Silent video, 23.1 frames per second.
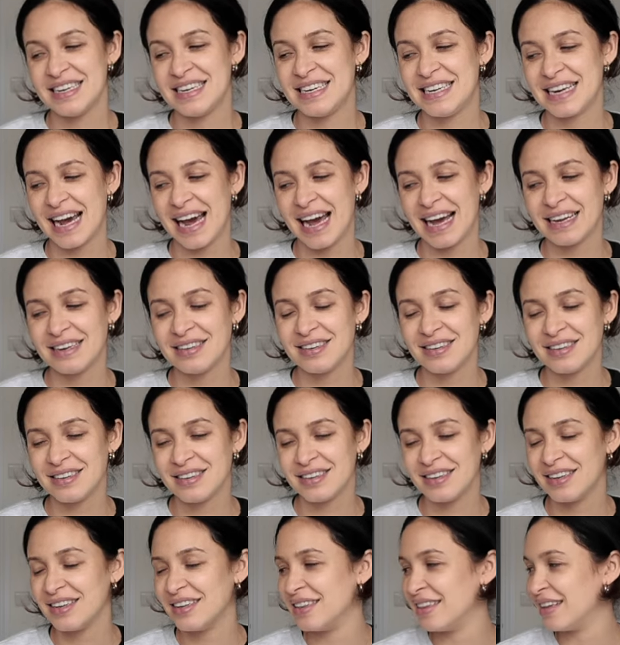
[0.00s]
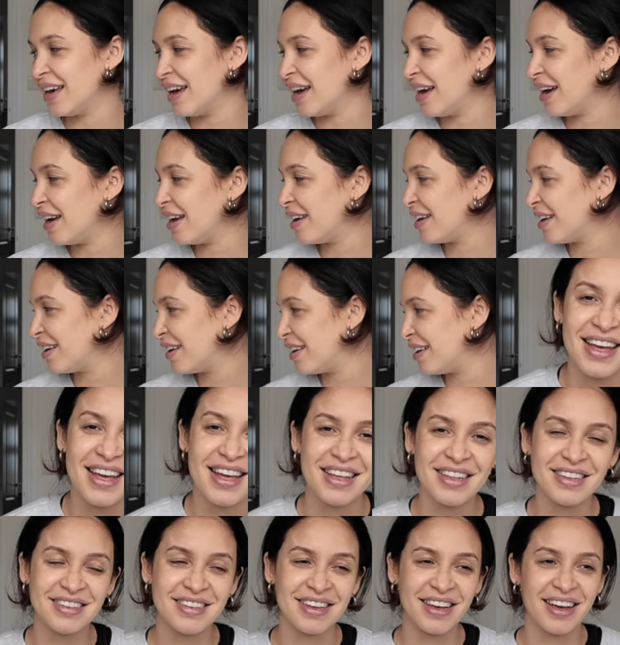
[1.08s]
Dad in there
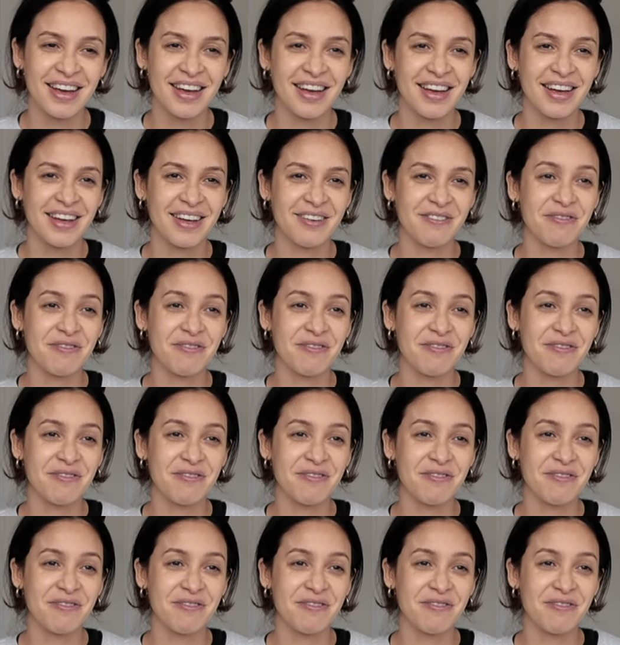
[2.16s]
is uh,